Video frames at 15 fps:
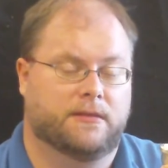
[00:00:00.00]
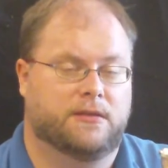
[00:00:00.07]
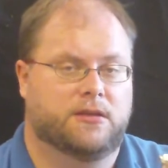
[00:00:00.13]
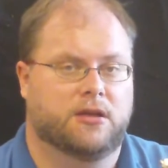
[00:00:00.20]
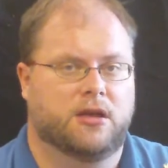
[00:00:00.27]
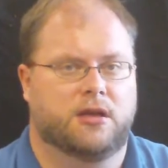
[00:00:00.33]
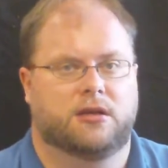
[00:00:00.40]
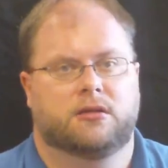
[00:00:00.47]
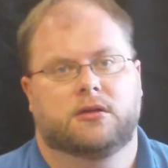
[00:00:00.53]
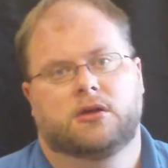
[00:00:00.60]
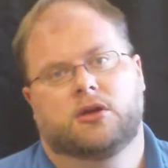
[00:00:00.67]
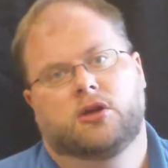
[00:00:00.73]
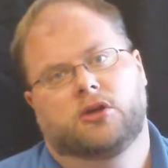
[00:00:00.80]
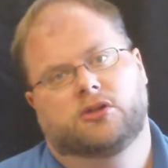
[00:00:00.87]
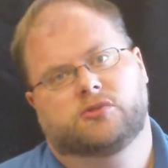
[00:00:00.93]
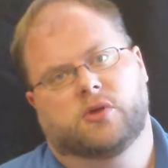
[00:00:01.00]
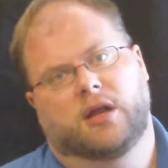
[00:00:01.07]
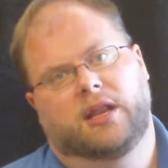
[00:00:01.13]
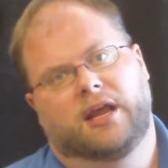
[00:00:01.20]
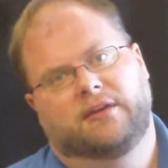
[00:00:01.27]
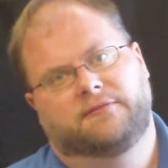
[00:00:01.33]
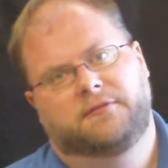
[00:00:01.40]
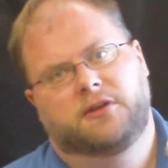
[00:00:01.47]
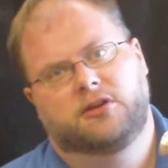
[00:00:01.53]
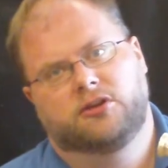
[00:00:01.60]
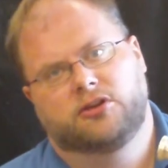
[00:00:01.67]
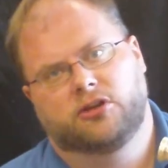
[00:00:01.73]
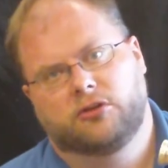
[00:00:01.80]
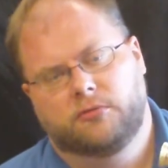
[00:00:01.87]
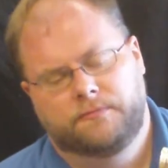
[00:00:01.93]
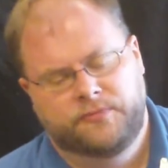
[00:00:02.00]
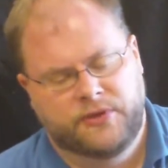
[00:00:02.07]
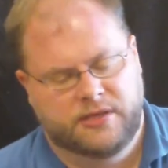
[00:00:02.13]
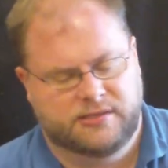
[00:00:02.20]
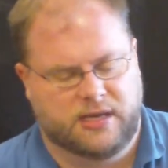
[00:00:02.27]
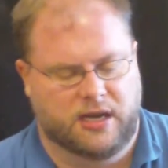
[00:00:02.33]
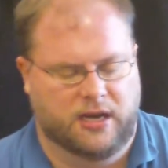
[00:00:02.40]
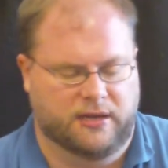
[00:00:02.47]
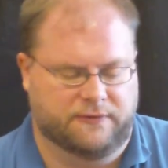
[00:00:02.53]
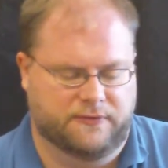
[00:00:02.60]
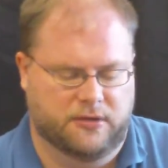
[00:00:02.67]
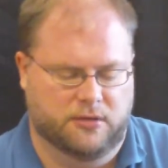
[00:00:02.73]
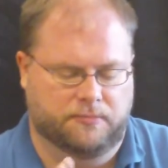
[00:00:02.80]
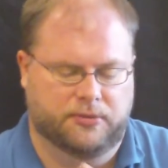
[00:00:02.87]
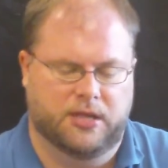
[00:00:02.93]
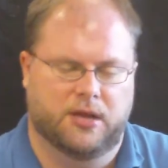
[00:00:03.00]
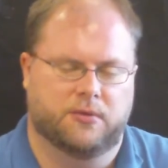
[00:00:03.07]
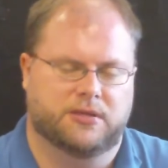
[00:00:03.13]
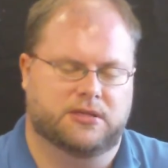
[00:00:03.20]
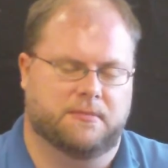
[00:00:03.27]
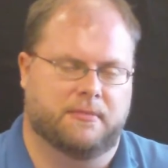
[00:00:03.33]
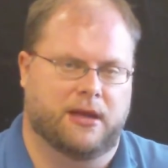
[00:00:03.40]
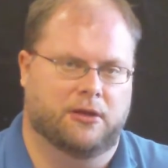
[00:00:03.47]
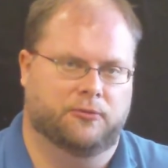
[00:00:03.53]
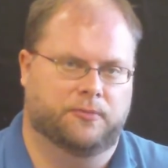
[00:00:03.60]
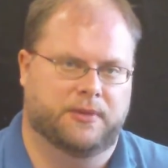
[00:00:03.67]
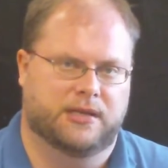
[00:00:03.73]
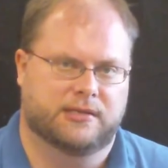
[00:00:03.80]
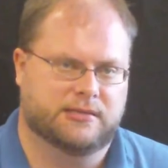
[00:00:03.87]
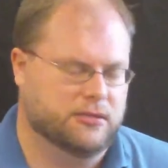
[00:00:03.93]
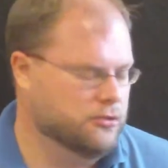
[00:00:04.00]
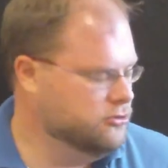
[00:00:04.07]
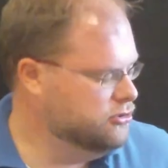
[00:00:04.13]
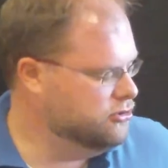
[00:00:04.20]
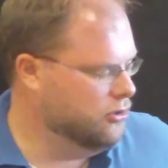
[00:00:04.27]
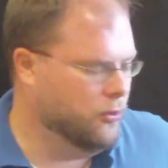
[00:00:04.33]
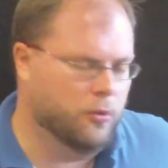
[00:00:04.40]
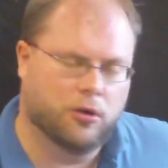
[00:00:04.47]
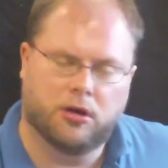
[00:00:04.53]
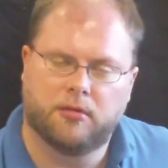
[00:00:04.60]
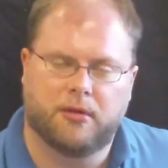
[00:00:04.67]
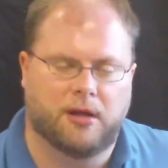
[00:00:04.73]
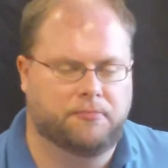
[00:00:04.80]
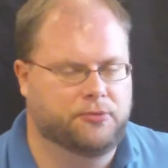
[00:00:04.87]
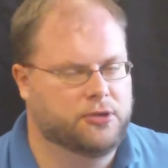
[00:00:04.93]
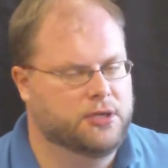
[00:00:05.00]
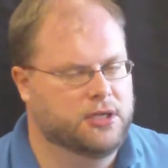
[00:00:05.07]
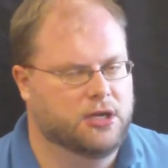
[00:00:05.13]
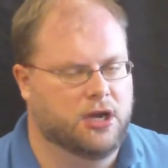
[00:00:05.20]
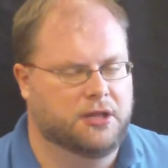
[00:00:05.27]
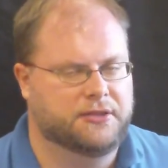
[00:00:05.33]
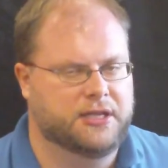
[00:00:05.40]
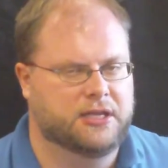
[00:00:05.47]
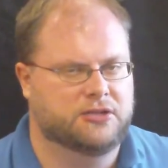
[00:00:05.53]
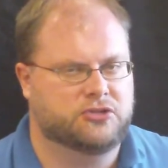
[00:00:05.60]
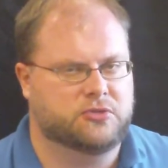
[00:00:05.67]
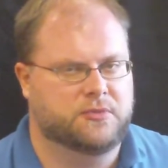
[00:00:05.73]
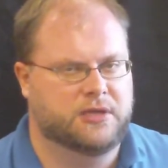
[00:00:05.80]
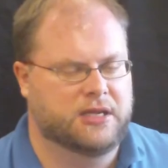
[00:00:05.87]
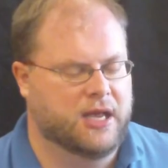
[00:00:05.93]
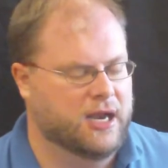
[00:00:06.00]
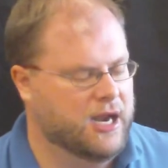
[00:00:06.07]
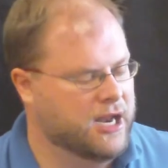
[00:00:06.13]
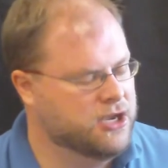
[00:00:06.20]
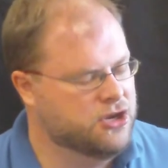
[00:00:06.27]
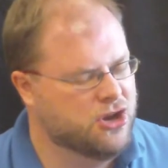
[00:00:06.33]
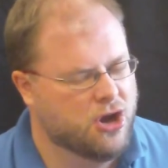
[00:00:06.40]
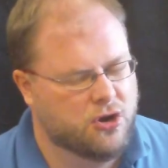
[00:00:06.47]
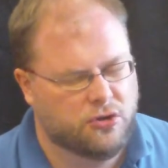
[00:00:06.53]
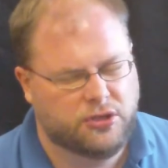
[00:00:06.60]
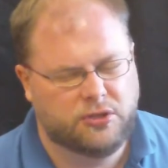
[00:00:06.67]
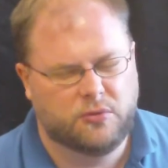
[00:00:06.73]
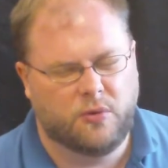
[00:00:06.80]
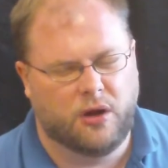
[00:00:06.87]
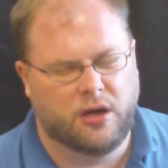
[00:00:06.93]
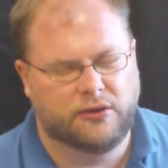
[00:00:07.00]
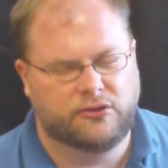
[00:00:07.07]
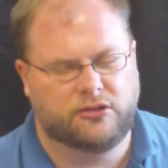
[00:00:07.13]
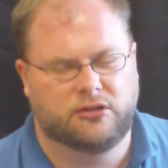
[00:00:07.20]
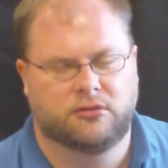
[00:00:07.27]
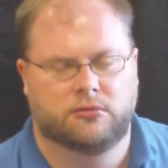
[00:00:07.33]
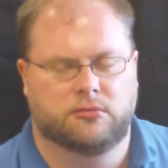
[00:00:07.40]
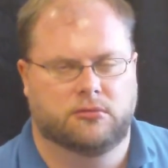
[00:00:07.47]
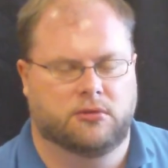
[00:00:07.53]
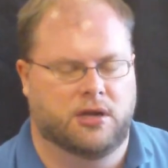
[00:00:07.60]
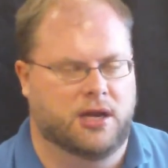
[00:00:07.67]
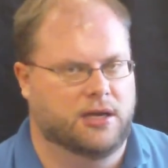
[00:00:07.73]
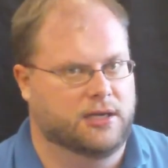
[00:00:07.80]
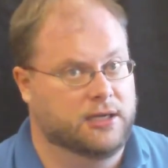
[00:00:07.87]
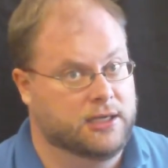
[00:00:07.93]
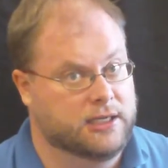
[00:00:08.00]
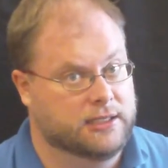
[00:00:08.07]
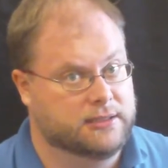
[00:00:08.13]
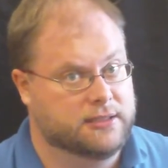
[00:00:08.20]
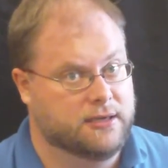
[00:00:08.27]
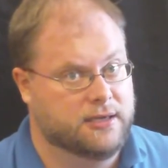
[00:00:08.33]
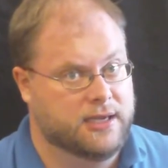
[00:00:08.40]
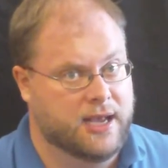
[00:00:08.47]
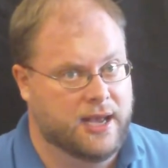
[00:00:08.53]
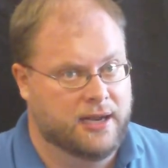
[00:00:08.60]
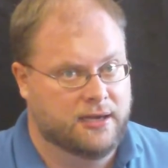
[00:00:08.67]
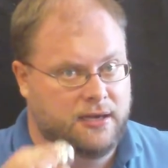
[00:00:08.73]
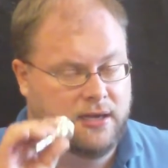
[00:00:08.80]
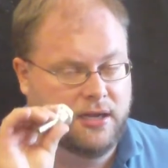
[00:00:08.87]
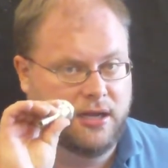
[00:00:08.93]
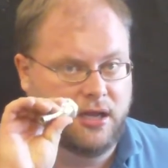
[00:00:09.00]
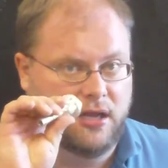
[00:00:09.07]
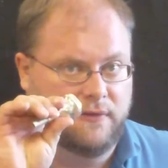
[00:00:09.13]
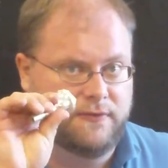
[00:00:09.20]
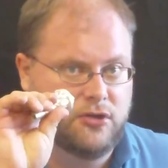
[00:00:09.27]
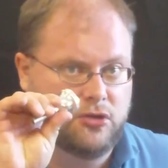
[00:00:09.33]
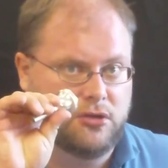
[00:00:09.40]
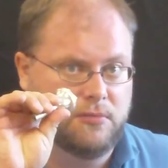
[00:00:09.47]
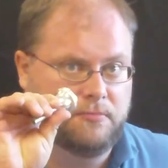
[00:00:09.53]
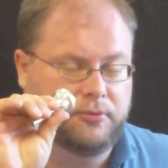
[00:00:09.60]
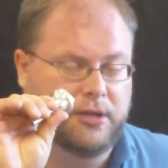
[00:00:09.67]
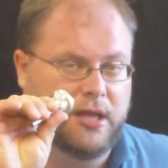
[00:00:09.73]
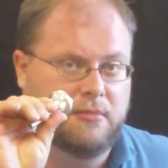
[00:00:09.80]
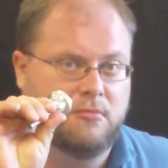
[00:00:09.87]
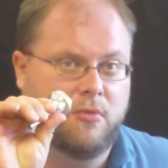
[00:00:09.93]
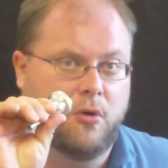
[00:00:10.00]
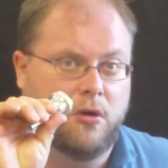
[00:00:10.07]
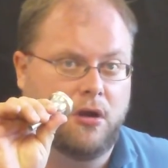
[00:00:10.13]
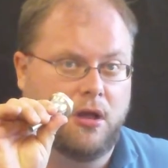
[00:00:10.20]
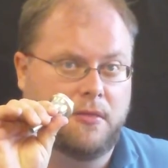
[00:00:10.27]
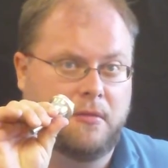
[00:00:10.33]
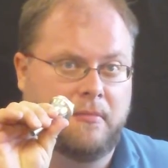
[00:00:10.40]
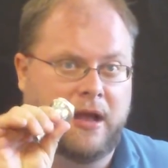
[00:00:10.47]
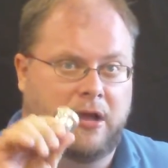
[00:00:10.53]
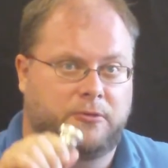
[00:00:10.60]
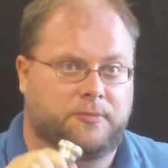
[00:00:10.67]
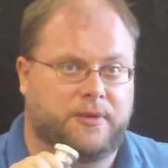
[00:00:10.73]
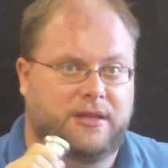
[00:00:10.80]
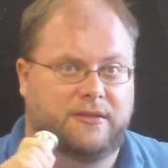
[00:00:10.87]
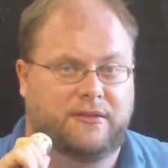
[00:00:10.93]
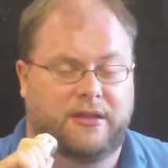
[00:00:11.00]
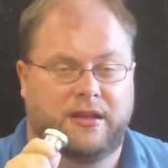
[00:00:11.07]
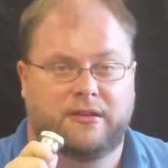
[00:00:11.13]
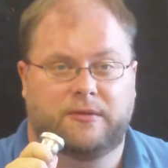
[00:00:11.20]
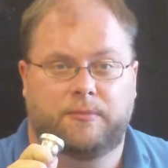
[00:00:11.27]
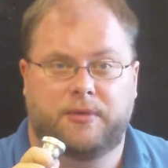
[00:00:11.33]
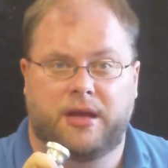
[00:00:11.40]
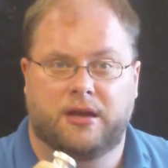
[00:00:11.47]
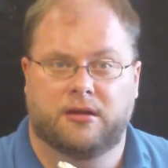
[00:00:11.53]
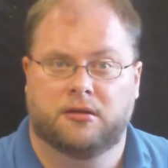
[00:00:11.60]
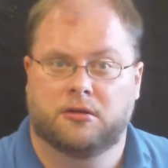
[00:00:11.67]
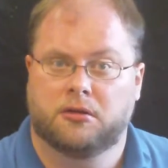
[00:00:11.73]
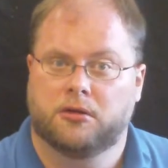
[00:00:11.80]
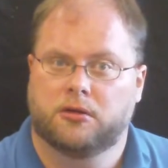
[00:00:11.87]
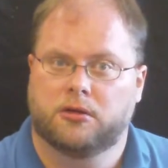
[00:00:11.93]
Good. So what I'd like for you to do is I'd like for you to play with the mouthpiece. Don't worry about putting it on the instrument yet. I know you want to. We're not going to get there yet. If you can play more on the mouthpiece, it's better.